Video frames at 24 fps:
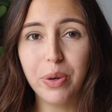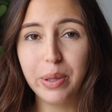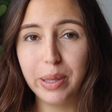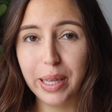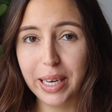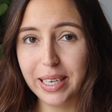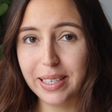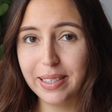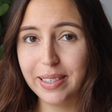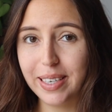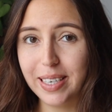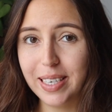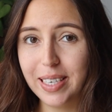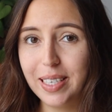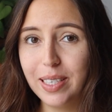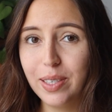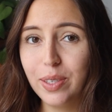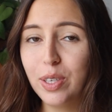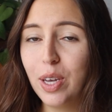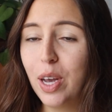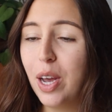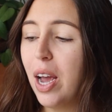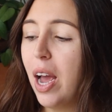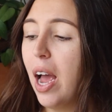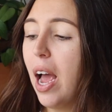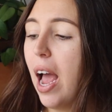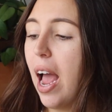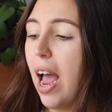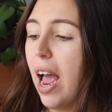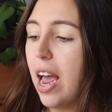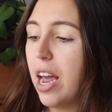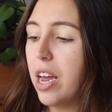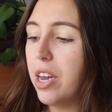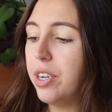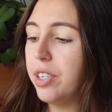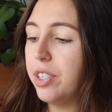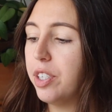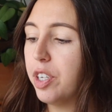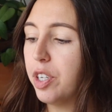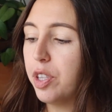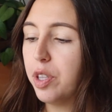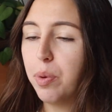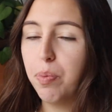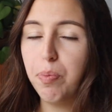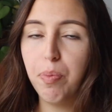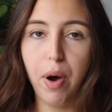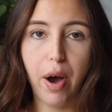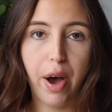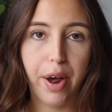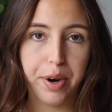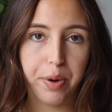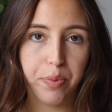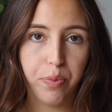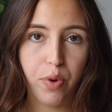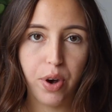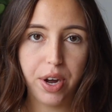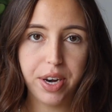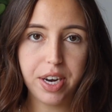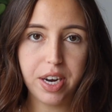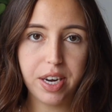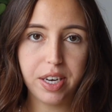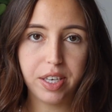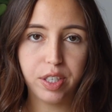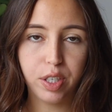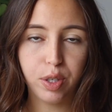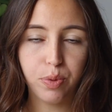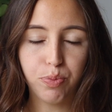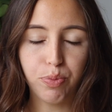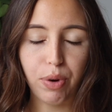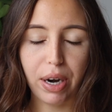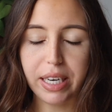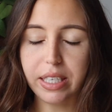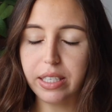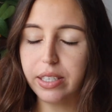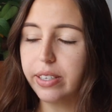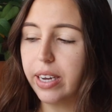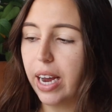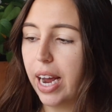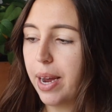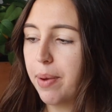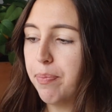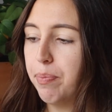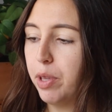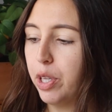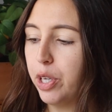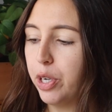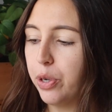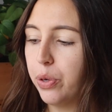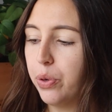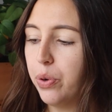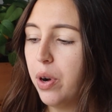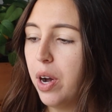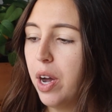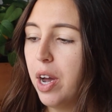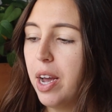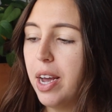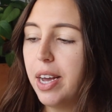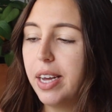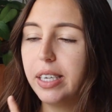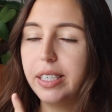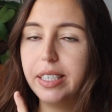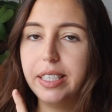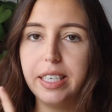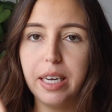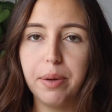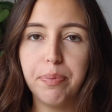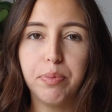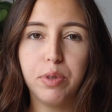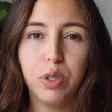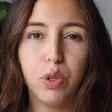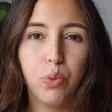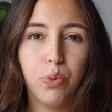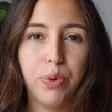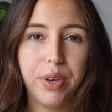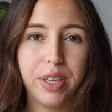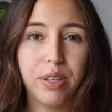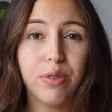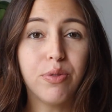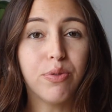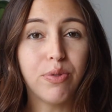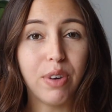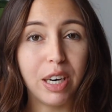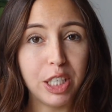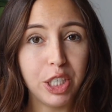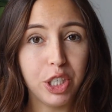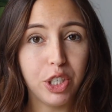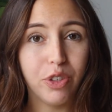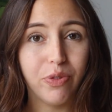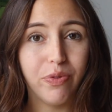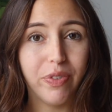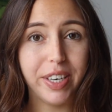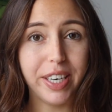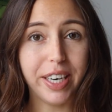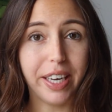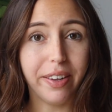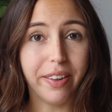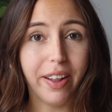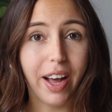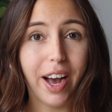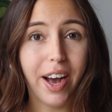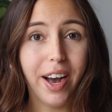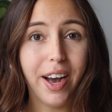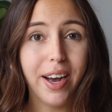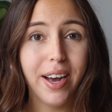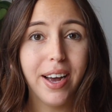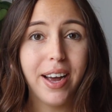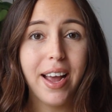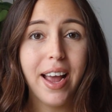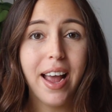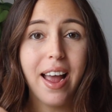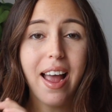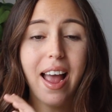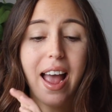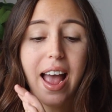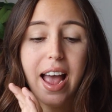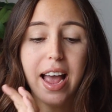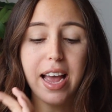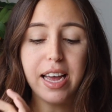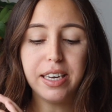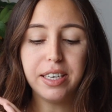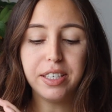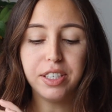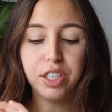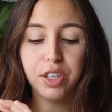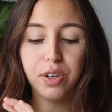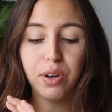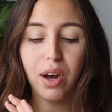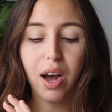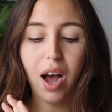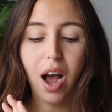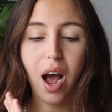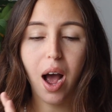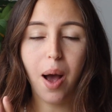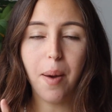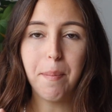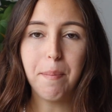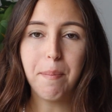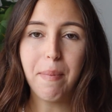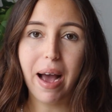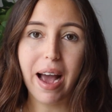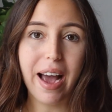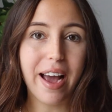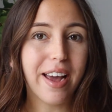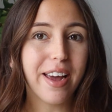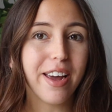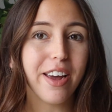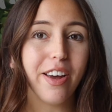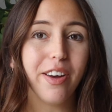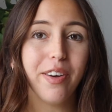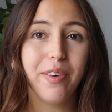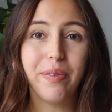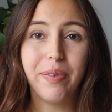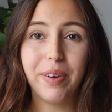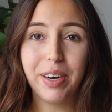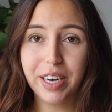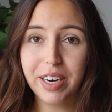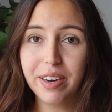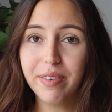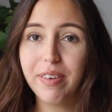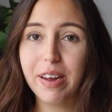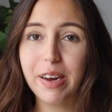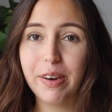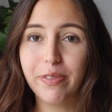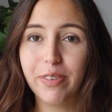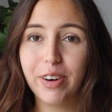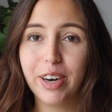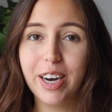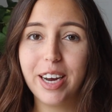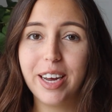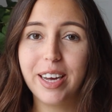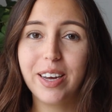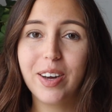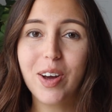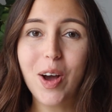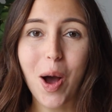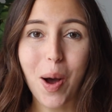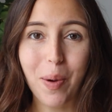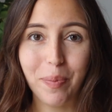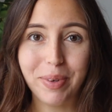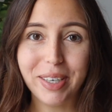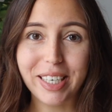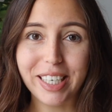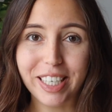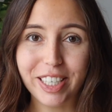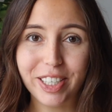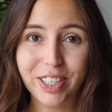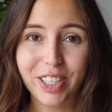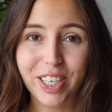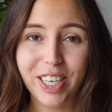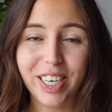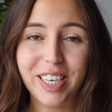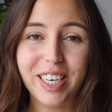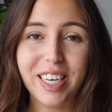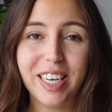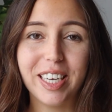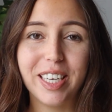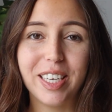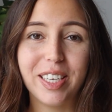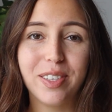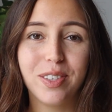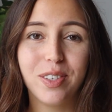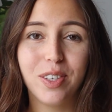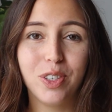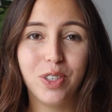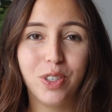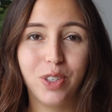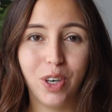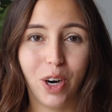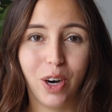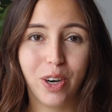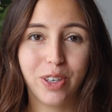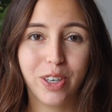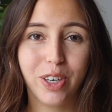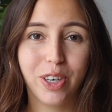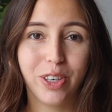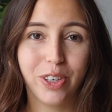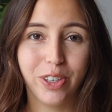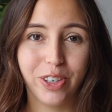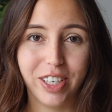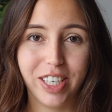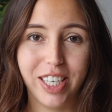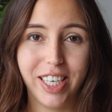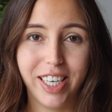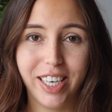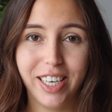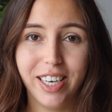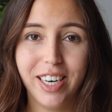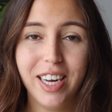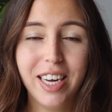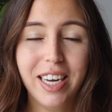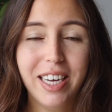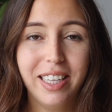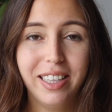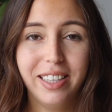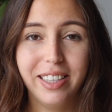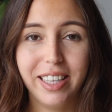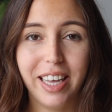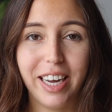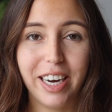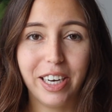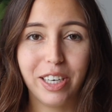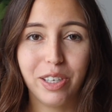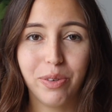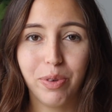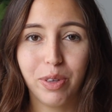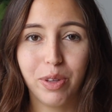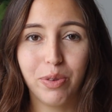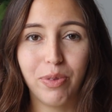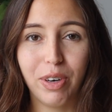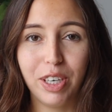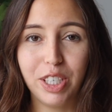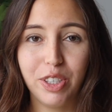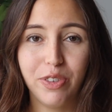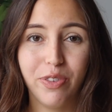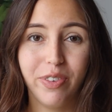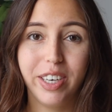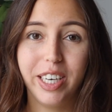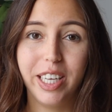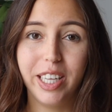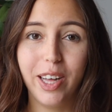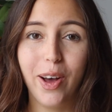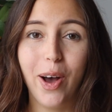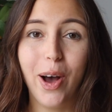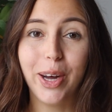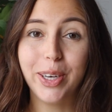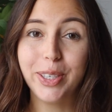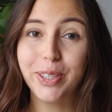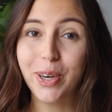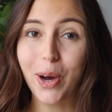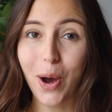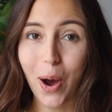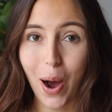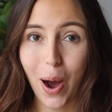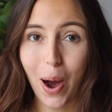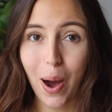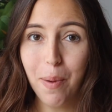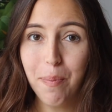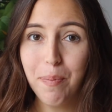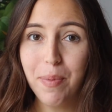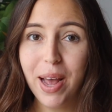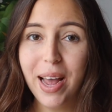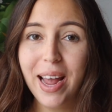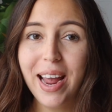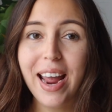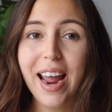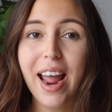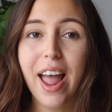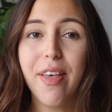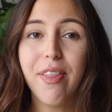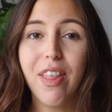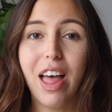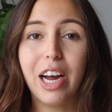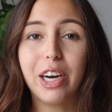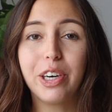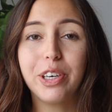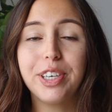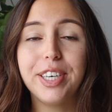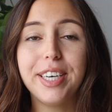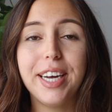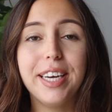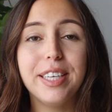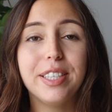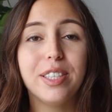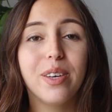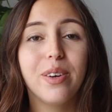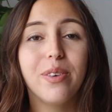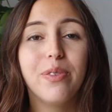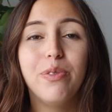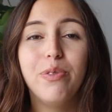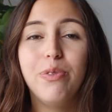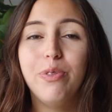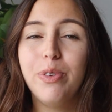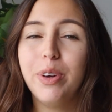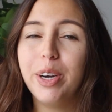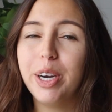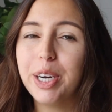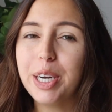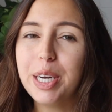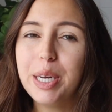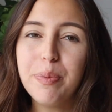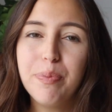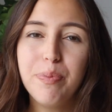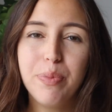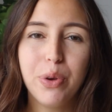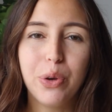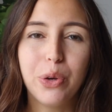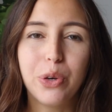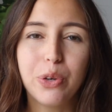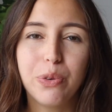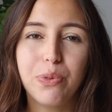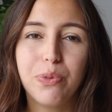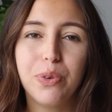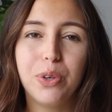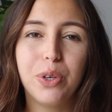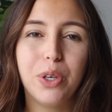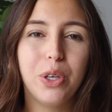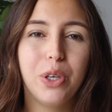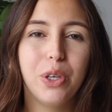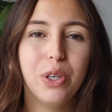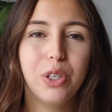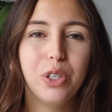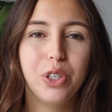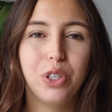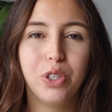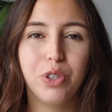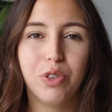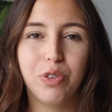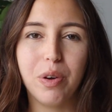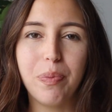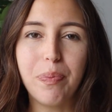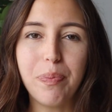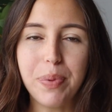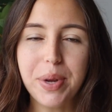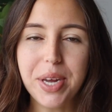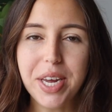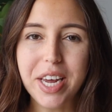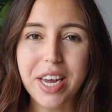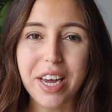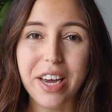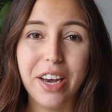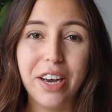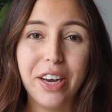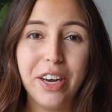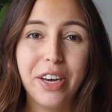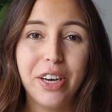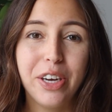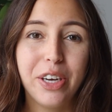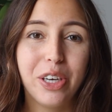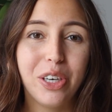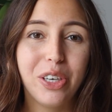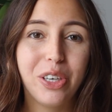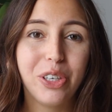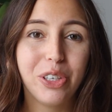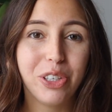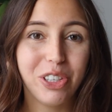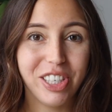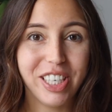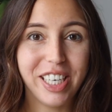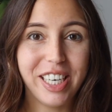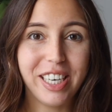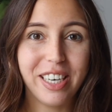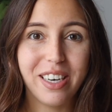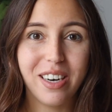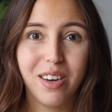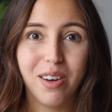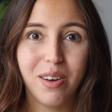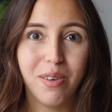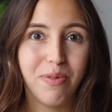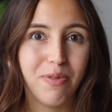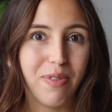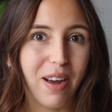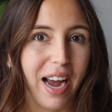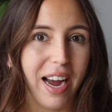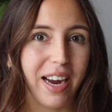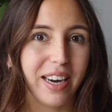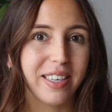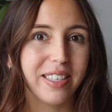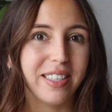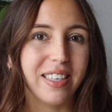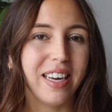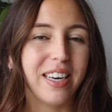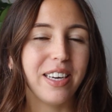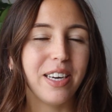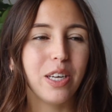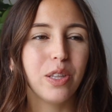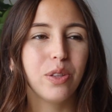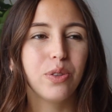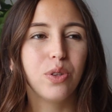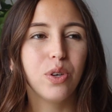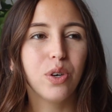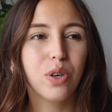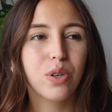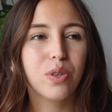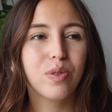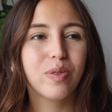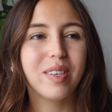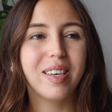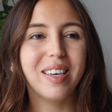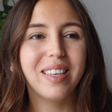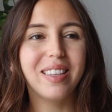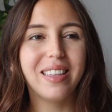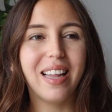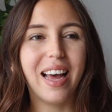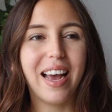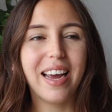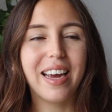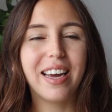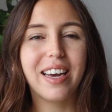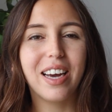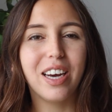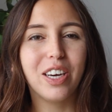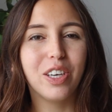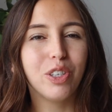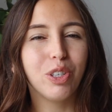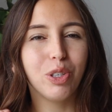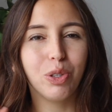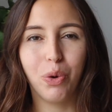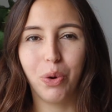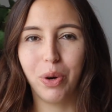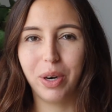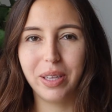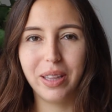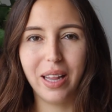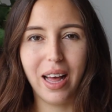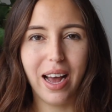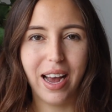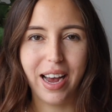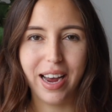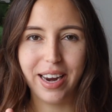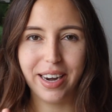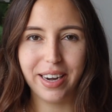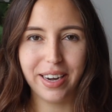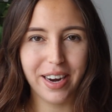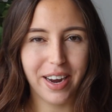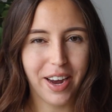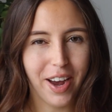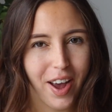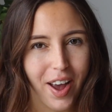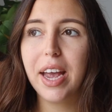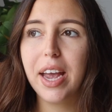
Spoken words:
Glazes, and the bottom one is bright sky blue dipped with French vanilla, and my very favorite combination is dark green layered with French vanilla on top, and that creates a very beautiful drippy green effect, and it looks like a shoreline.